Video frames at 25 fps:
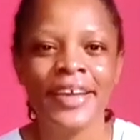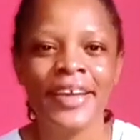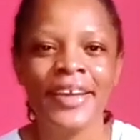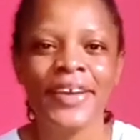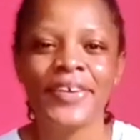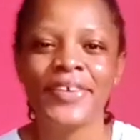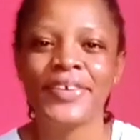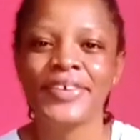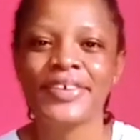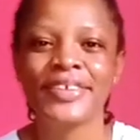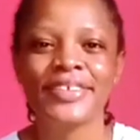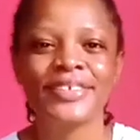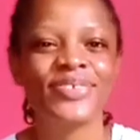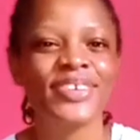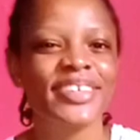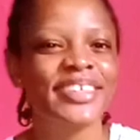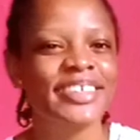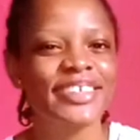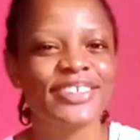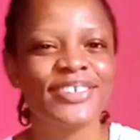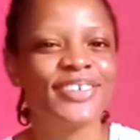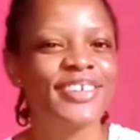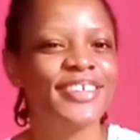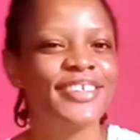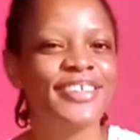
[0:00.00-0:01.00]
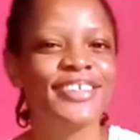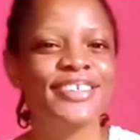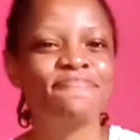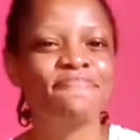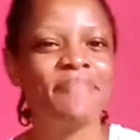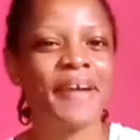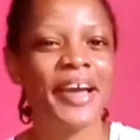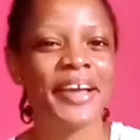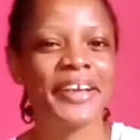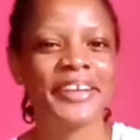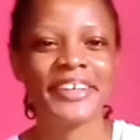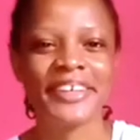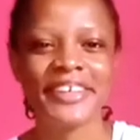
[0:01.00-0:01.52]
Because what is all this
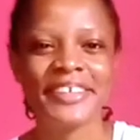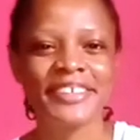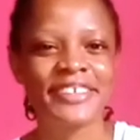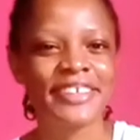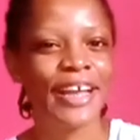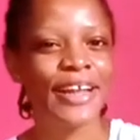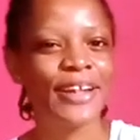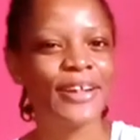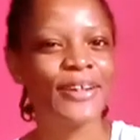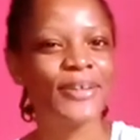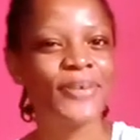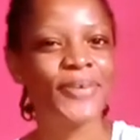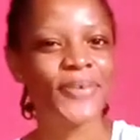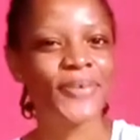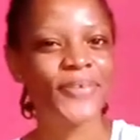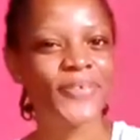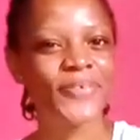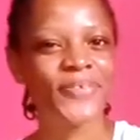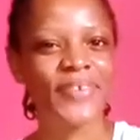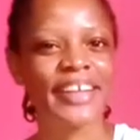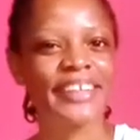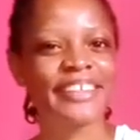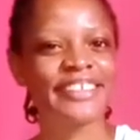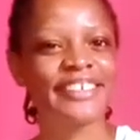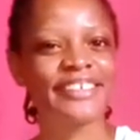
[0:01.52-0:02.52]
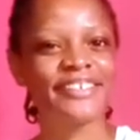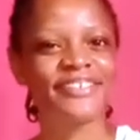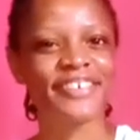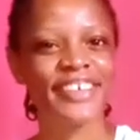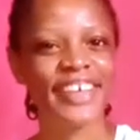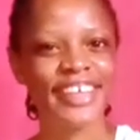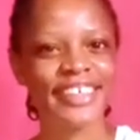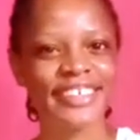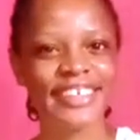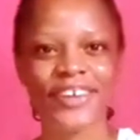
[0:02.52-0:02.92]
package and love and the rest?